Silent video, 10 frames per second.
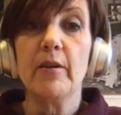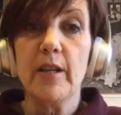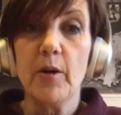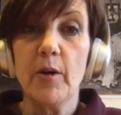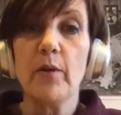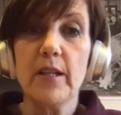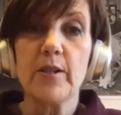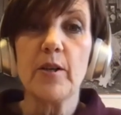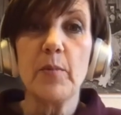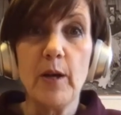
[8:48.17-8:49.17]
you know, it's
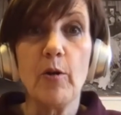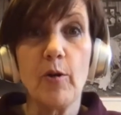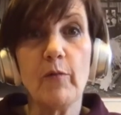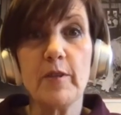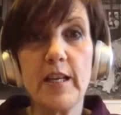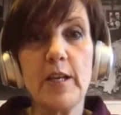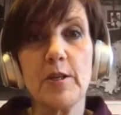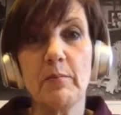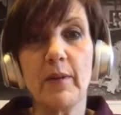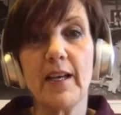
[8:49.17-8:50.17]
going to be a long
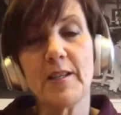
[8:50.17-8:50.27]
conversation, because